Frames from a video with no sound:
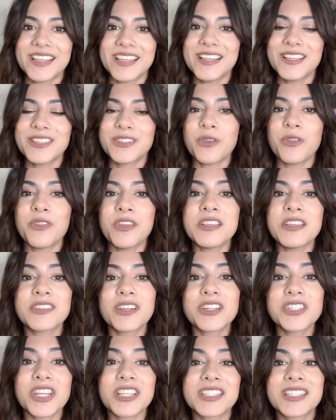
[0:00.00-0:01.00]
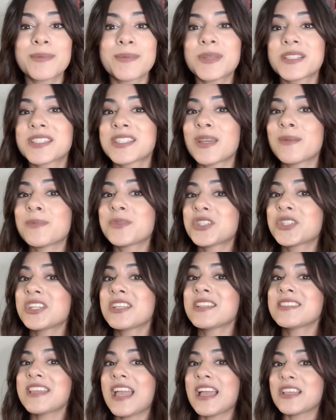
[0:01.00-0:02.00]
So these are just some
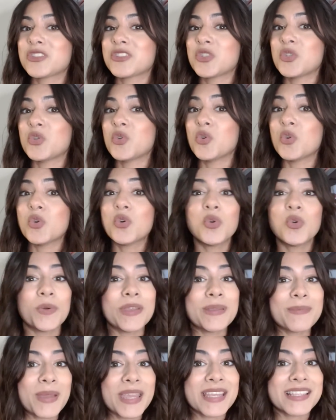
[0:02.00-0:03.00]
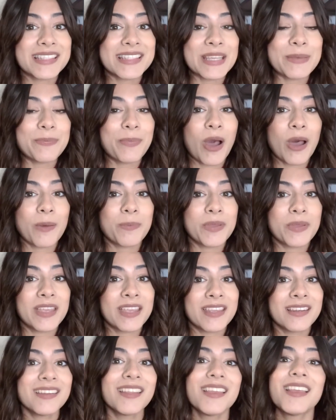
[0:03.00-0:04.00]
assumptions as to who we may see pop
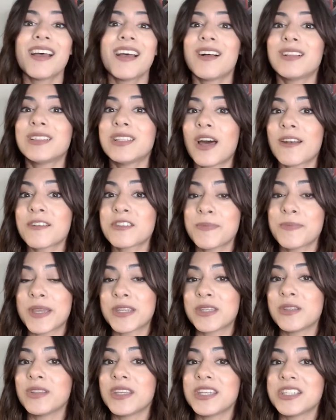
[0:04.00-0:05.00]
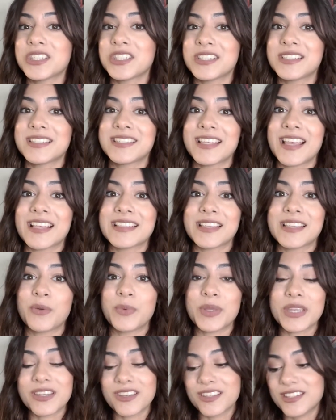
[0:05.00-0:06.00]
in. A lot of speculation says that
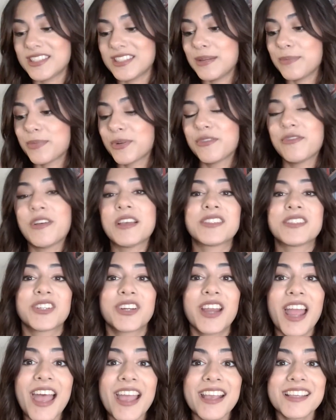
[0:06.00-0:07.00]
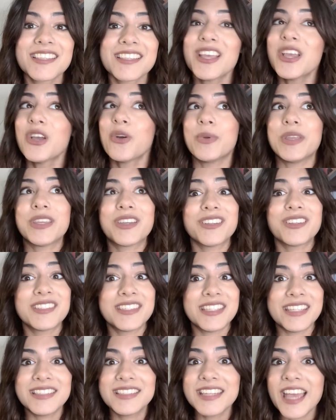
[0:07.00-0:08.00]
we could see Professor X, we could
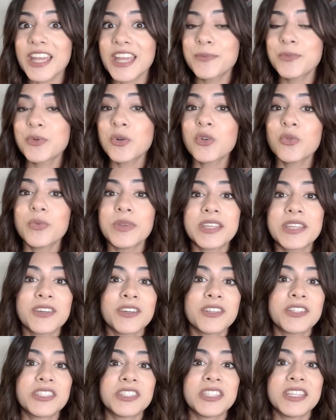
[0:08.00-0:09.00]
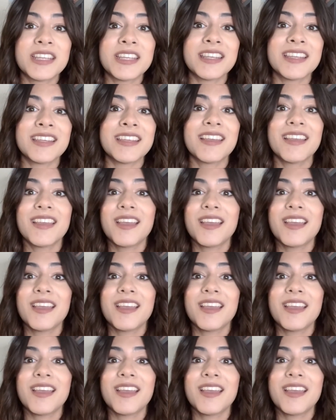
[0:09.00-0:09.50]
see Deadpool, we could see